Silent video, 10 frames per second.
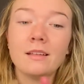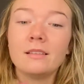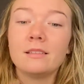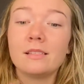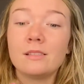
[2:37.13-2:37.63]

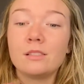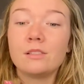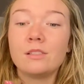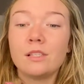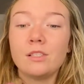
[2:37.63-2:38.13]
This is
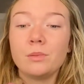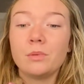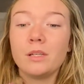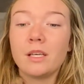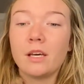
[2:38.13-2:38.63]
such a
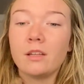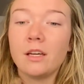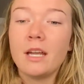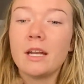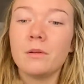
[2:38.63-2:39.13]
pretty color
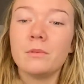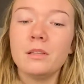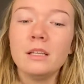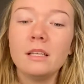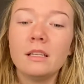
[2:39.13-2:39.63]
and I
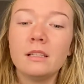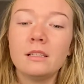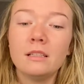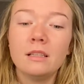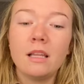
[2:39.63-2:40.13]
really
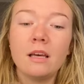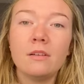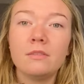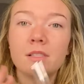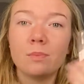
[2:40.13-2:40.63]

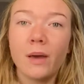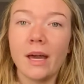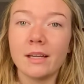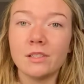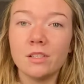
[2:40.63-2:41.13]
love this
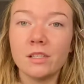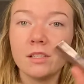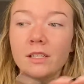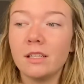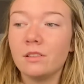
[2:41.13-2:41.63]
packaging on it.